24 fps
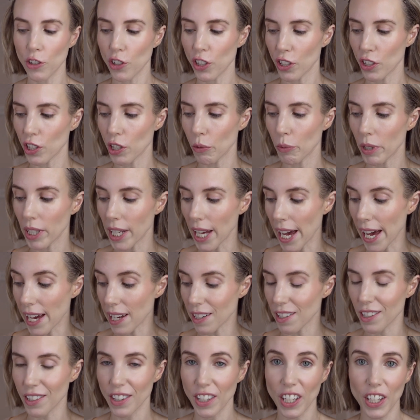just so we
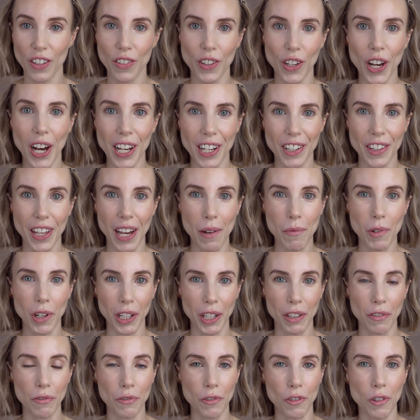get the colour that I'm
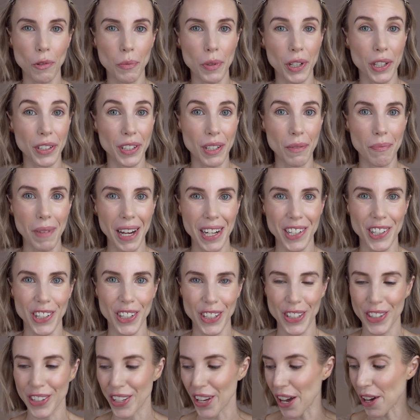looking for because it
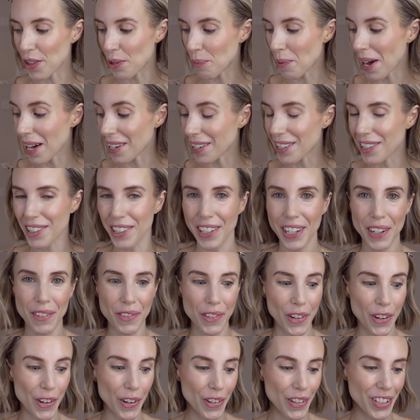matches the other palettes that
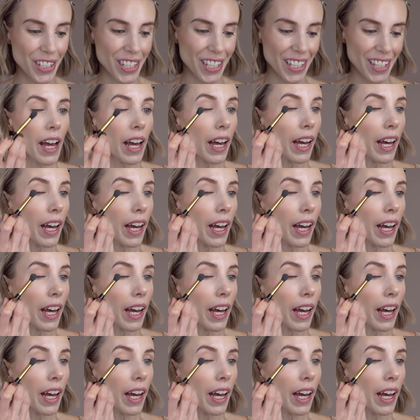I've got,